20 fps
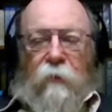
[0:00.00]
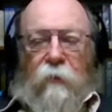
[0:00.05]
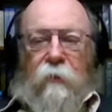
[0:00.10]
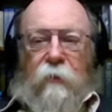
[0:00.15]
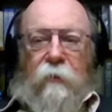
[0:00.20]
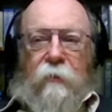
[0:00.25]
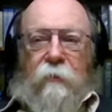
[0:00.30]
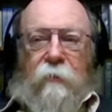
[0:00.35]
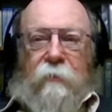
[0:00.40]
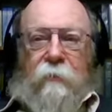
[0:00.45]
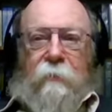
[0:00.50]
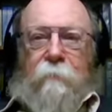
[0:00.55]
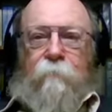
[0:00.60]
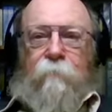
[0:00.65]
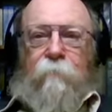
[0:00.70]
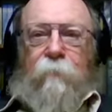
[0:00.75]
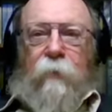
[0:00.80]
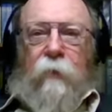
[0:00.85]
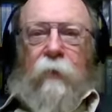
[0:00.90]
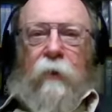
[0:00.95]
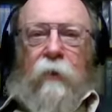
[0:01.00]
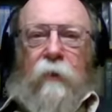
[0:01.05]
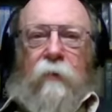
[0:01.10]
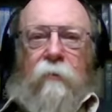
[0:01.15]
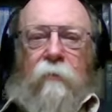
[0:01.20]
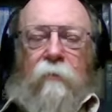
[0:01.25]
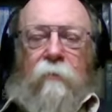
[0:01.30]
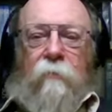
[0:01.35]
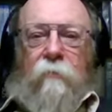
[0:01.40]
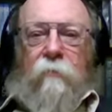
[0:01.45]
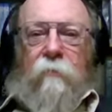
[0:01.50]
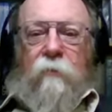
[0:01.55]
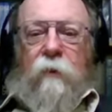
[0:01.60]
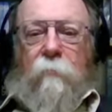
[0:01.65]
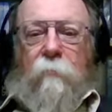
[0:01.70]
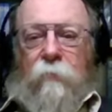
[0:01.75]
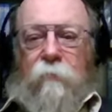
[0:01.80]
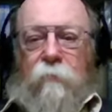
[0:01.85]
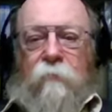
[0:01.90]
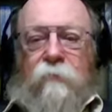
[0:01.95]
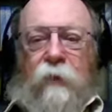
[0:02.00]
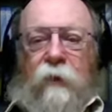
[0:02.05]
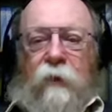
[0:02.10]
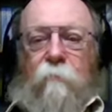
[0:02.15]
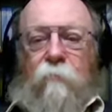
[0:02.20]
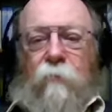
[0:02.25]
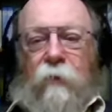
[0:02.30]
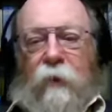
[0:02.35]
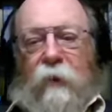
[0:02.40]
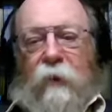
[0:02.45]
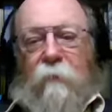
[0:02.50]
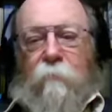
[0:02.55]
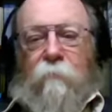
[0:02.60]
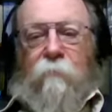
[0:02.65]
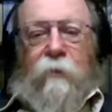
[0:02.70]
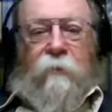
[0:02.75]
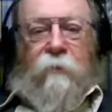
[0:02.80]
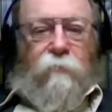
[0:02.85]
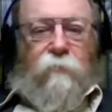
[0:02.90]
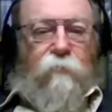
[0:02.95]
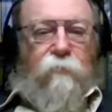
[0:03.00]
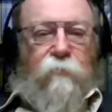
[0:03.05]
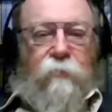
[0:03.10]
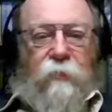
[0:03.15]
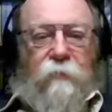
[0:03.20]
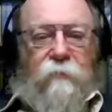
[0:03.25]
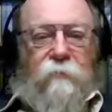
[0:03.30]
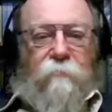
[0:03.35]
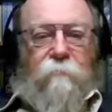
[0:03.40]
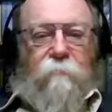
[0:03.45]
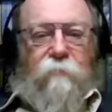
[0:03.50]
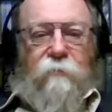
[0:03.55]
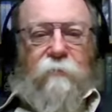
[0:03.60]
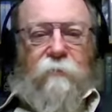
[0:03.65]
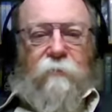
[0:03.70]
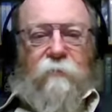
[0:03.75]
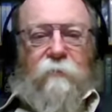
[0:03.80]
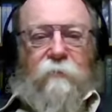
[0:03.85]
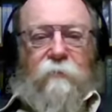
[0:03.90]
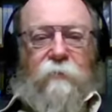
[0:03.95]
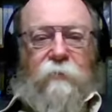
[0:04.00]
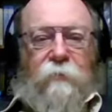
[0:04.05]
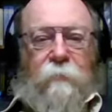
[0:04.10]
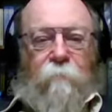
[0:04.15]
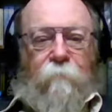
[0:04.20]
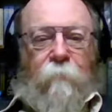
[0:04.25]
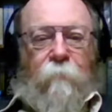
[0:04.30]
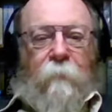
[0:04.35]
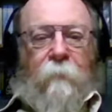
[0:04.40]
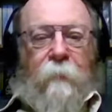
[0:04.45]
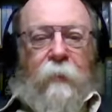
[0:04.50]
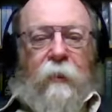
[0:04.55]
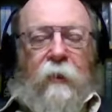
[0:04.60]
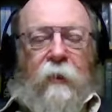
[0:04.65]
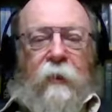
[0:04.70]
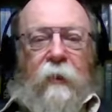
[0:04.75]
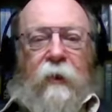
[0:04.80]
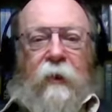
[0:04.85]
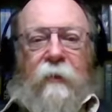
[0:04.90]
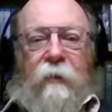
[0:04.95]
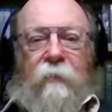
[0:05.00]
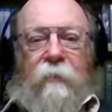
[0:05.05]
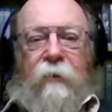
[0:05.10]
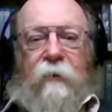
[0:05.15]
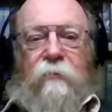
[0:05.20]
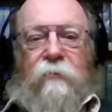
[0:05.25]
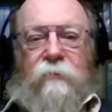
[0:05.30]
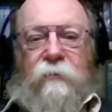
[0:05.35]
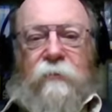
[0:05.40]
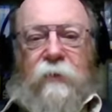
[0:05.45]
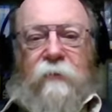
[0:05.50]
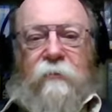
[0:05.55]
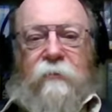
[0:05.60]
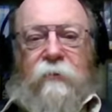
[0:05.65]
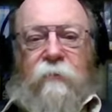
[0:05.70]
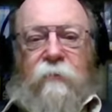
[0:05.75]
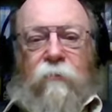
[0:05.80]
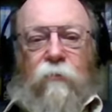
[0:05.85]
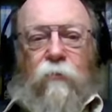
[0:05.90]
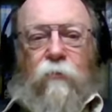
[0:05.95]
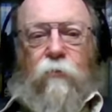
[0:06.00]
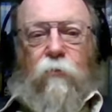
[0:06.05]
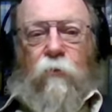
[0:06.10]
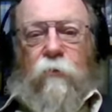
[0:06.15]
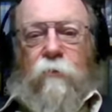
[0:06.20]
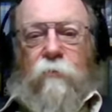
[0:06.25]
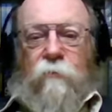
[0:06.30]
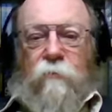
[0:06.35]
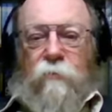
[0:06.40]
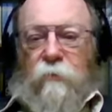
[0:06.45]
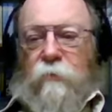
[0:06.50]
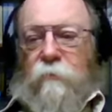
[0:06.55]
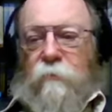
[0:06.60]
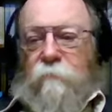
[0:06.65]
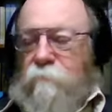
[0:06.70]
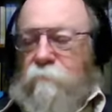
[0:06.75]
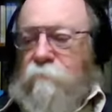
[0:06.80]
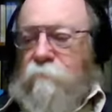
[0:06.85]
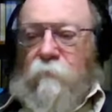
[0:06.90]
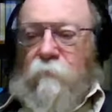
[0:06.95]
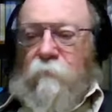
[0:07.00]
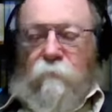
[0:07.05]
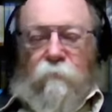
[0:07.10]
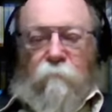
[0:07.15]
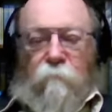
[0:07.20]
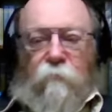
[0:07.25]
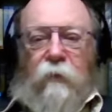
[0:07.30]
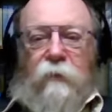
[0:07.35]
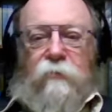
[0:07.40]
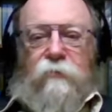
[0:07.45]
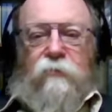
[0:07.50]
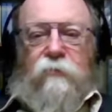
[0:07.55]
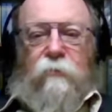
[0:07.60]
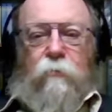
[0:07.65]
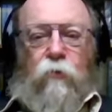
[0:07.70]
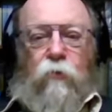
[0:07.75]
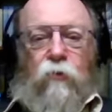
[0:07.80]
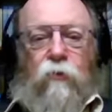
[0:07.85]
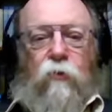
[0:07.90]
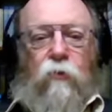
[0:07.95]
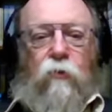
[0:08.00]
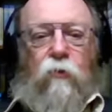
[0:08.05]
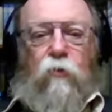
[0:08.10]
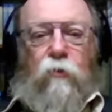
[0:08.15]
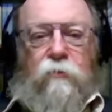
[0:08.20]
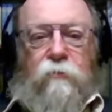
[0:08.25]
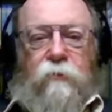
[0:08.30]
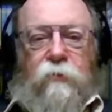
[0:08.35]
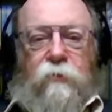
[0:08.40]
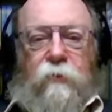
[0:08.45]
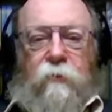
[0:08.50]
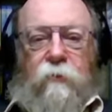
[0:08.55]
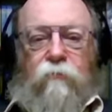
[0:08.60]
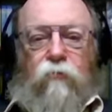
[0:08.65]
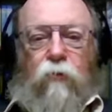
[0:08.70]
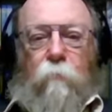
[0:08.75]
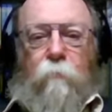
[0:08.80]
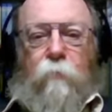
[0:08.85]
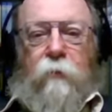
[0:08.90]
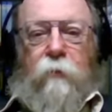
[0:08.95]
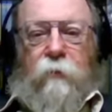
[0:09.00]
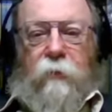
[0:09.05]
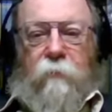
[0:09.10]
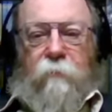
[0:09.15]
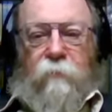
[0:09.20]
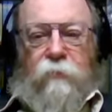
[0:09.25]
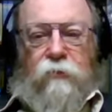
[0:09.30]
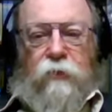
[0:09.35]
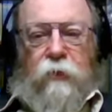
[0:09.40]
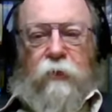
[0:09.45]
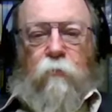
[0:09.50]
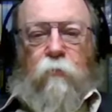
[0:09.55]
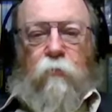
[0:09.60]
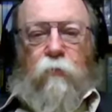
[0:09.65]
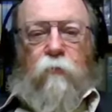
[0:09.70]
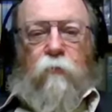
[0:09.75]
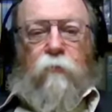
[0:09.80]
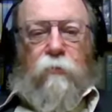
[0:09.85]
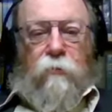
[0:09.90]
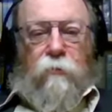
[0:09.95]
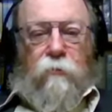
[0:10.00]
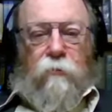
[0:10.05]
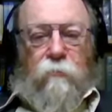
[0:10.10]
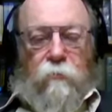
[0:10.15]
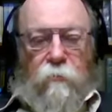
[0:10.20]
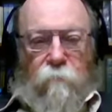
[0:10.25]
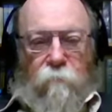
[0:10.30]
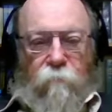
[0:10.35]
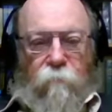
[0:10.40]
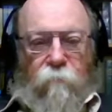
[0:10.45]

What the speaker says: um, you come across Abraham around 2000 BC. And in those days, if God wanted, the relationship with God was that he'd drop in and have a chat with you and leave.